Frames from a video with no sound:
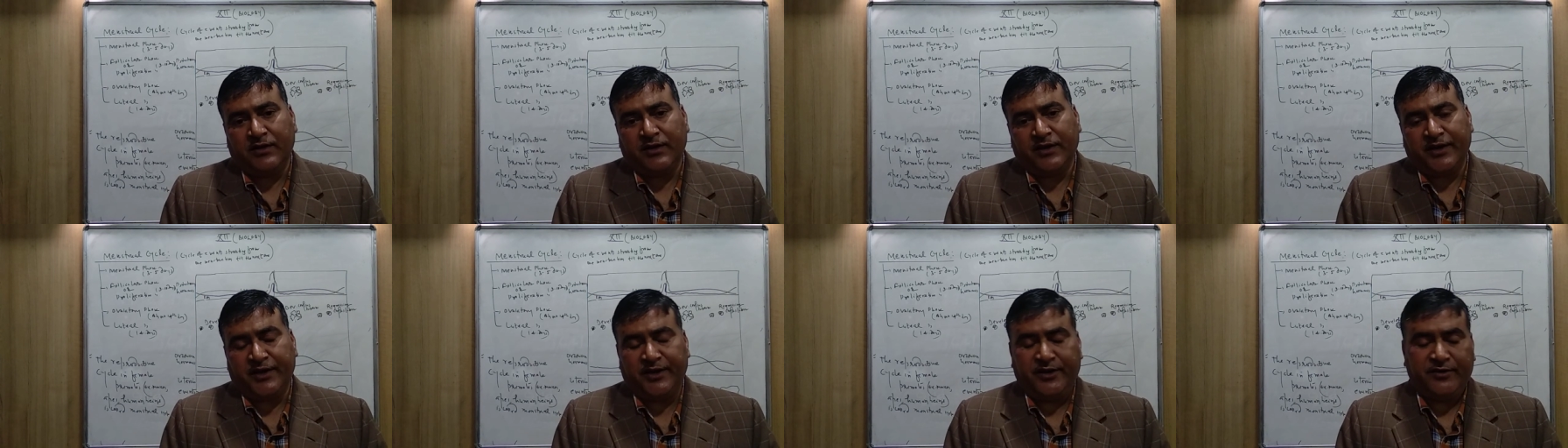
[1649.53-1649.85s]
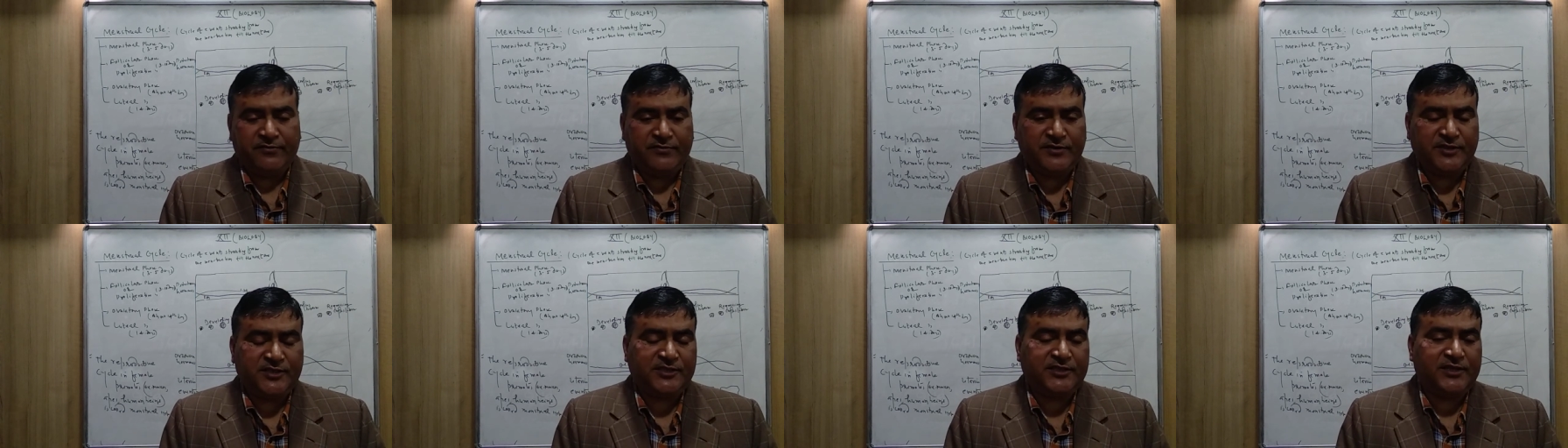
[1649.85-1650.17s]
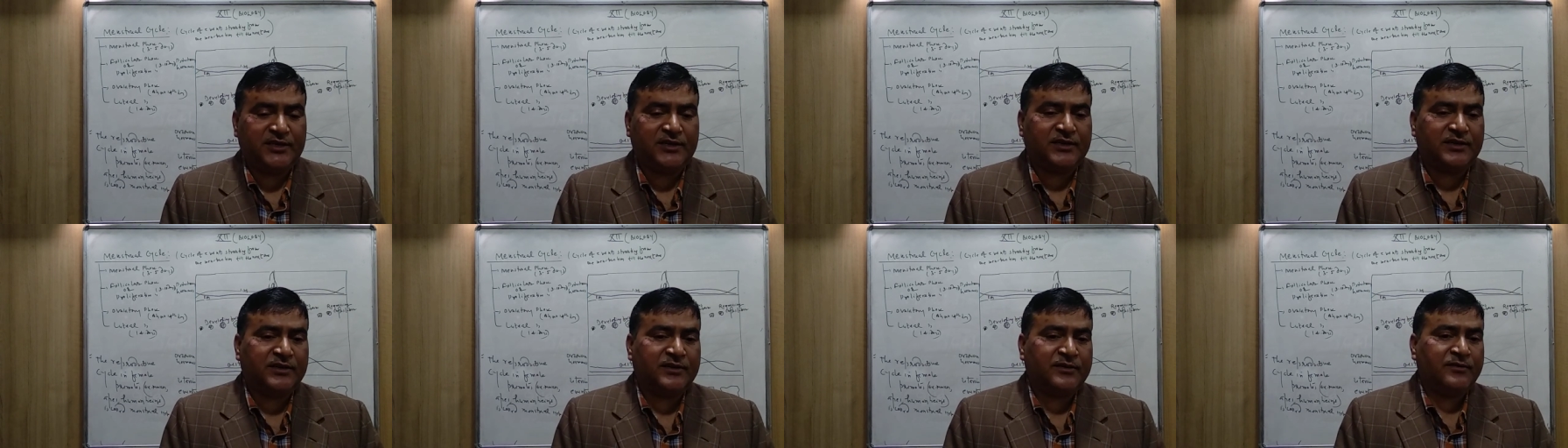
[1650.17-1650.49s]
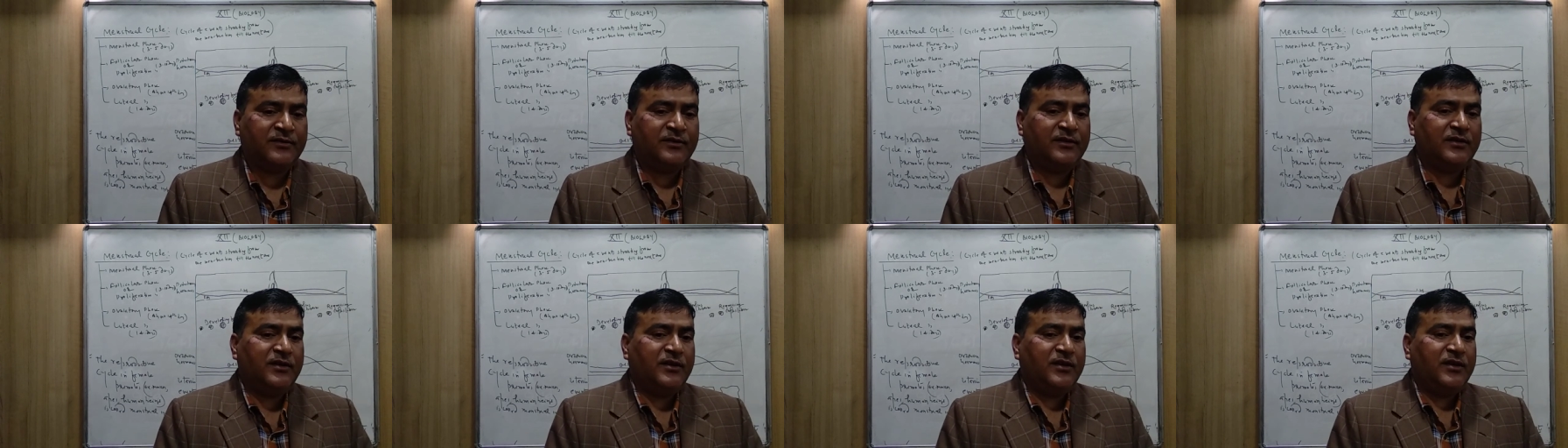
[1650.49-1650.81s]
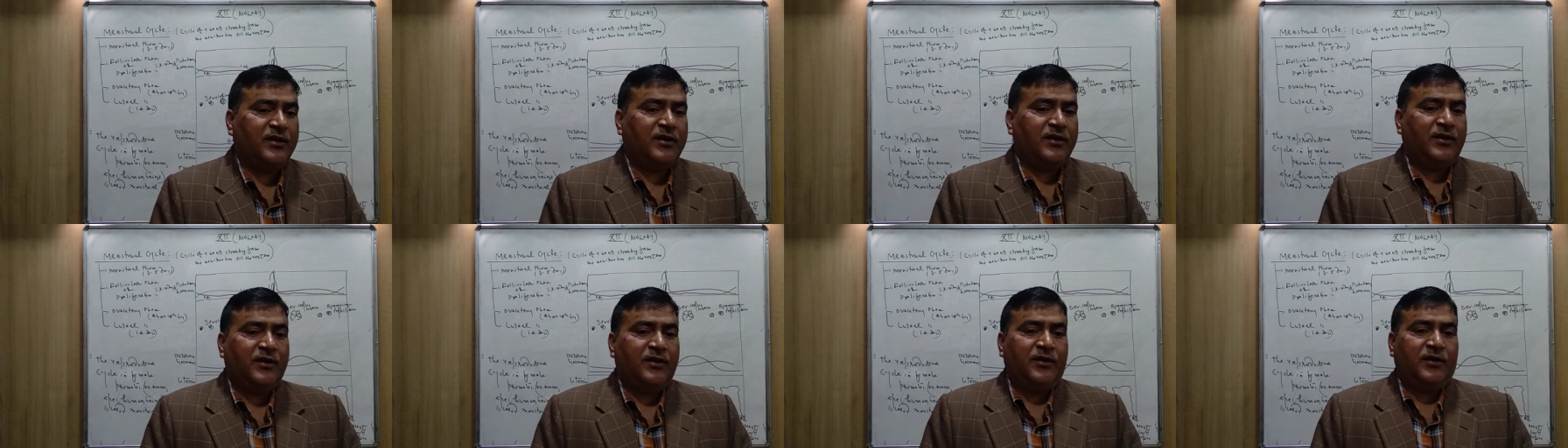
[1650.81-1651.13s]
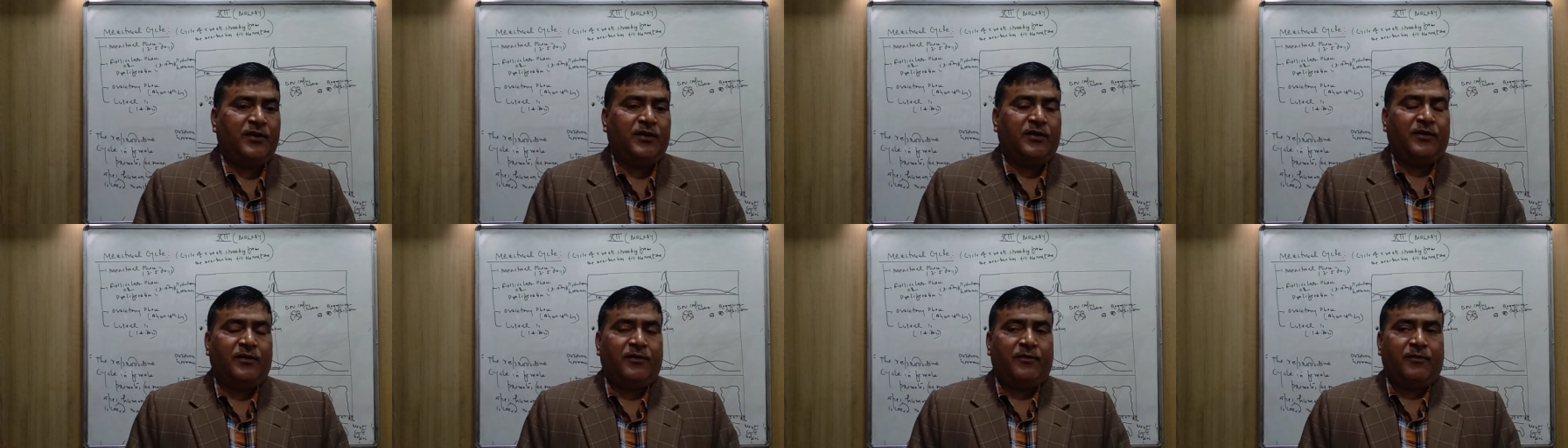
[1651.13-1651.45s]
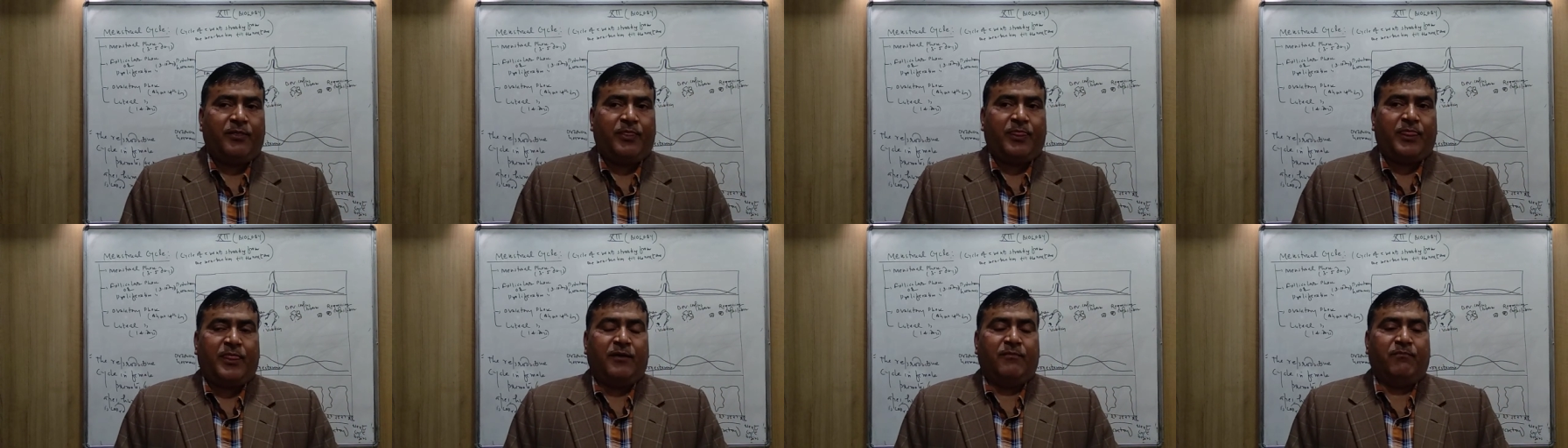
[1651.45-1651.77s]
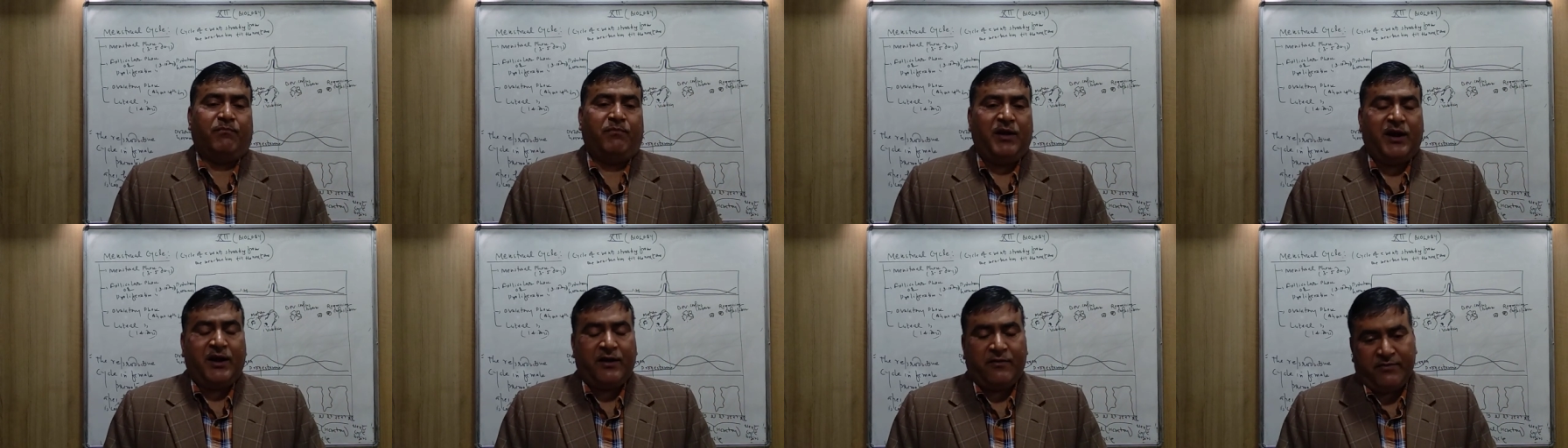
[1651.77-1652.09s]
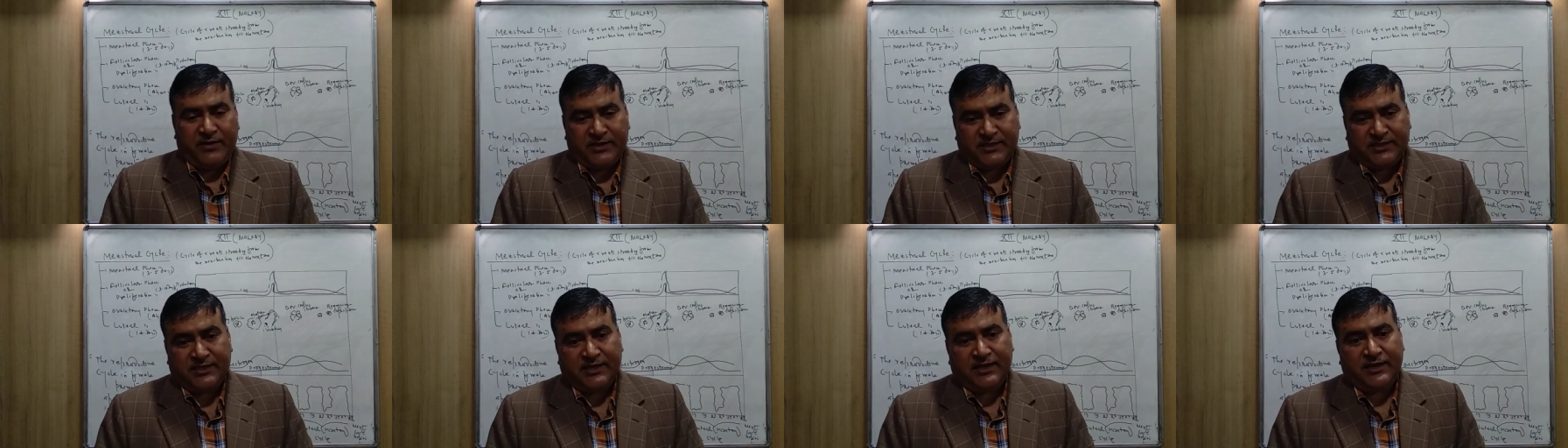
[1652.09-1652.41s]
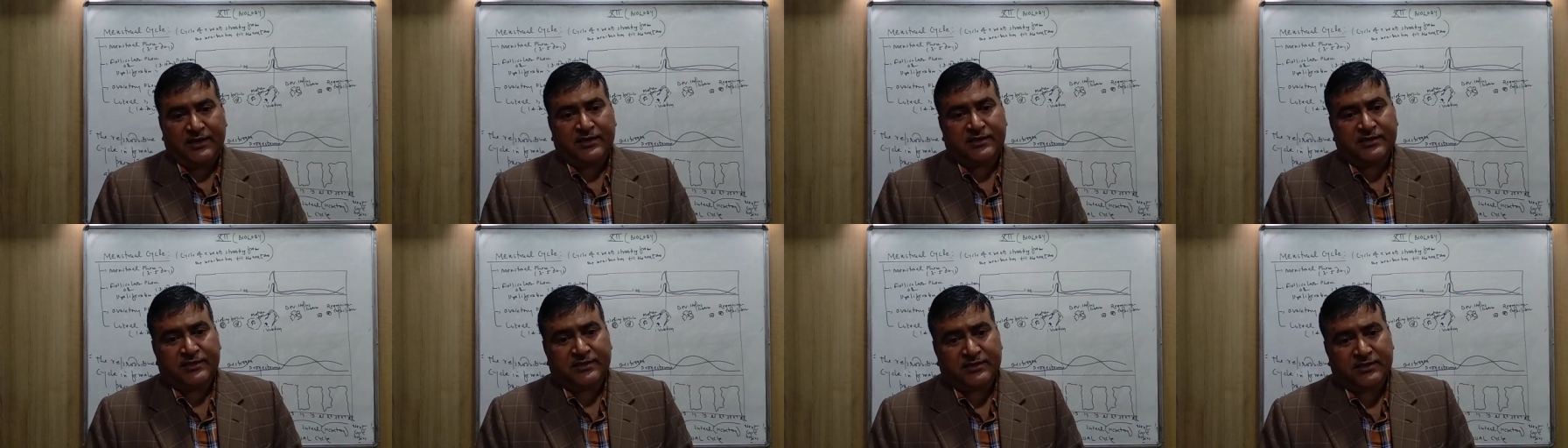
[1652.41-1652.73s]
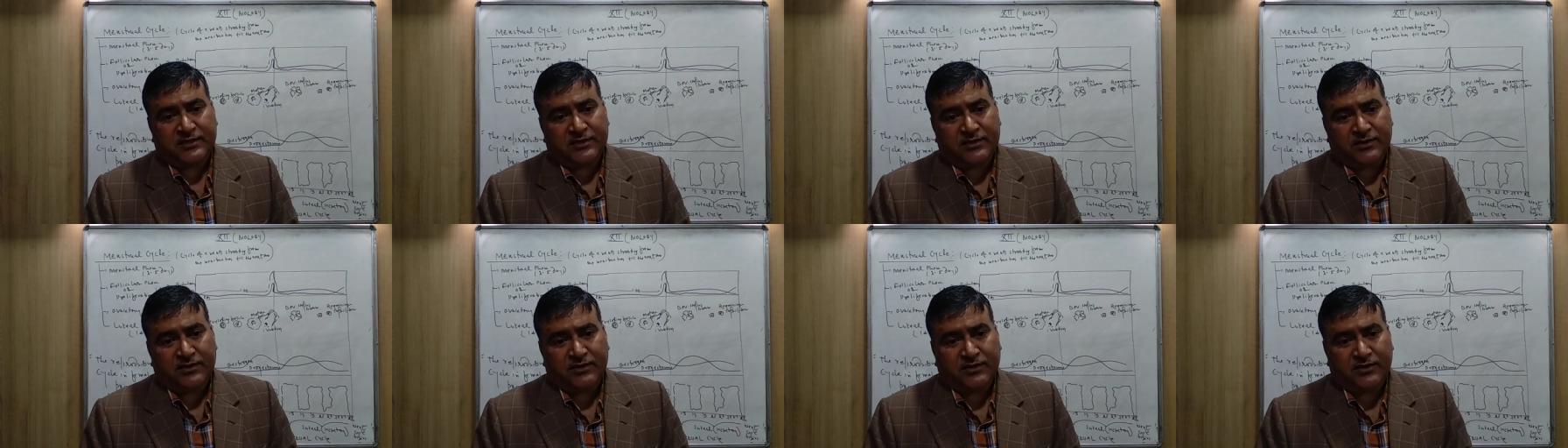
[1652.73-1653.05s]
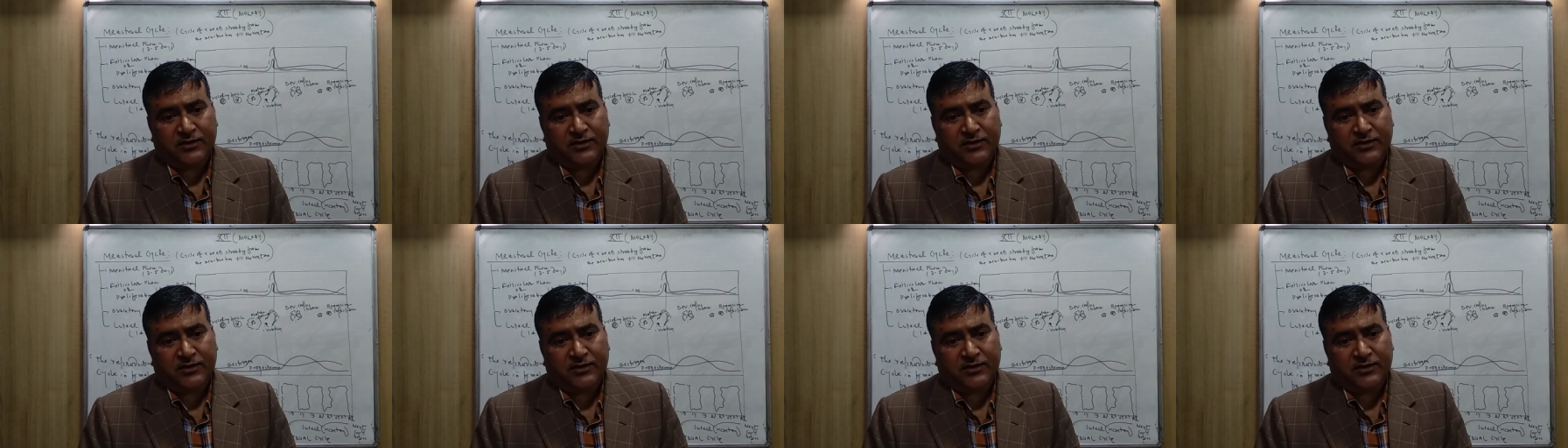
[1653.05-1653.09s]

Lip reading: in which the blood vessels